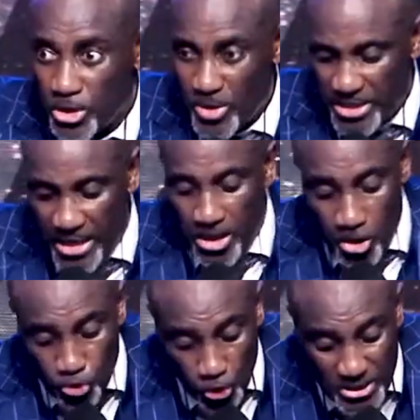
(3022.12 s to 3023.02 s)
natural,
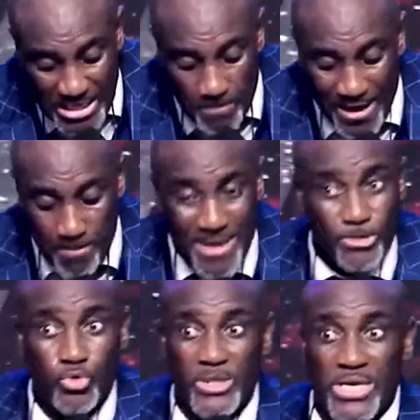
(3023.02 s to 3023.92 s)
spiritual. That's what I'm
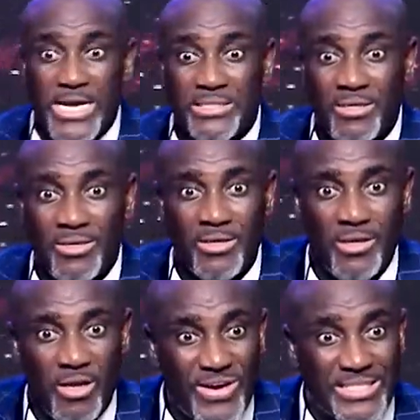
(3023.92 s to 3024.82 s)
trying to explain to you.
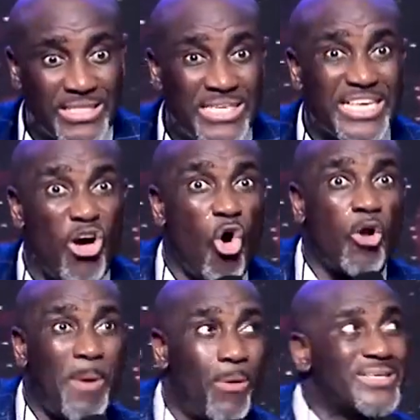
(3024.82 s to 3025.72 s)
You need to
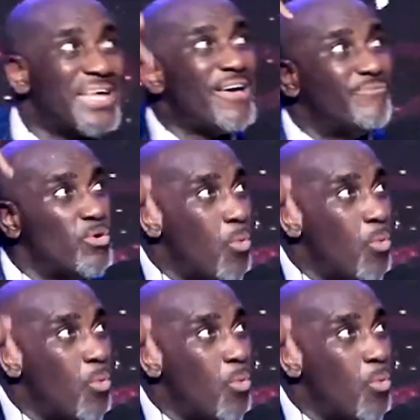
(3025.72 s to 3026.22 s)
understand that.